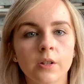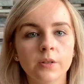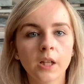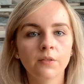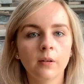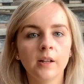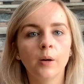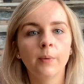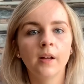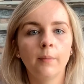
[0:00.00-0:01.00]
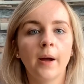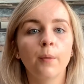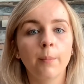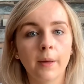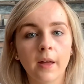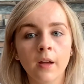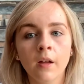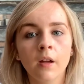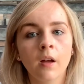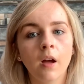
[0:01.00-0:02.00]
to give you a little bit about Bear,
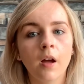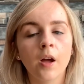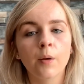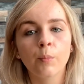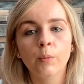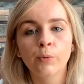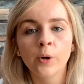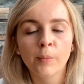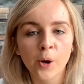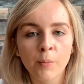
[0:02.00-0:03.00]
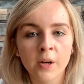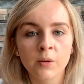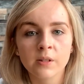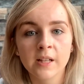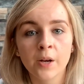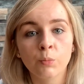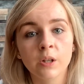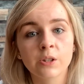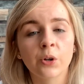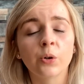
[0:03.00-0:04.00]
we brought him home when he was 10
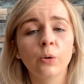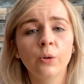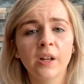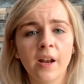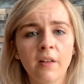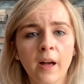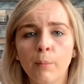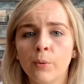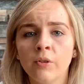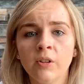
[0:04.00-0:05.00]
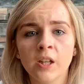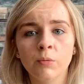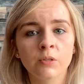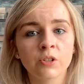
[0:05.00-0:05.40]
weeks old, and at that point he was